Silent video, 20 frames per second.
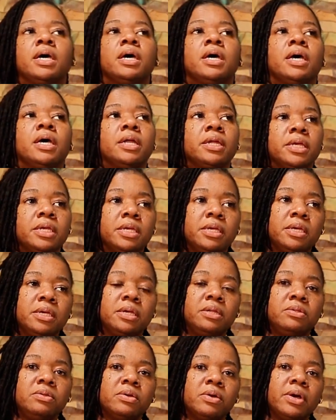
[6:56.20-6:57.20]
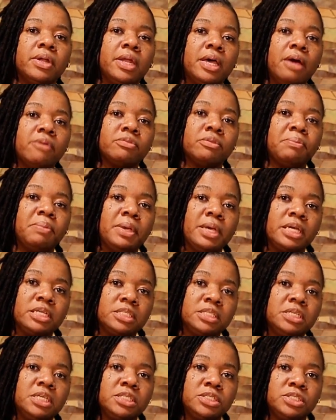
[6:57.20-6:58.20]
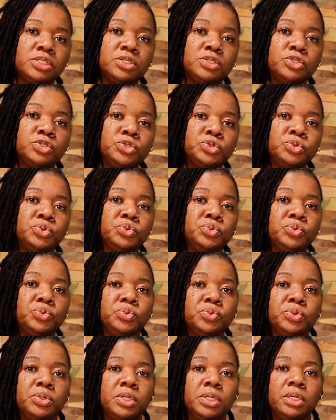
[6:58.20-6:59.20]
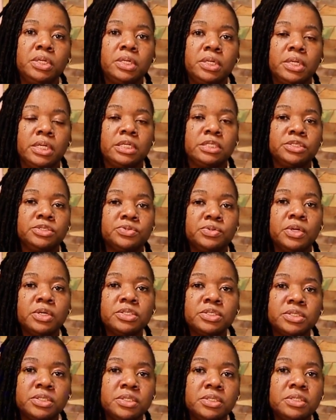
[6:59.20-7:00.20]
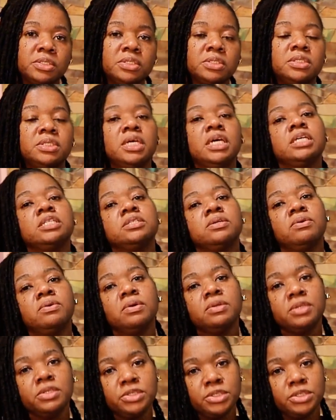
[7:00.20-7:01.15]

And again, you're going to have to pay attention to the instructions that's on the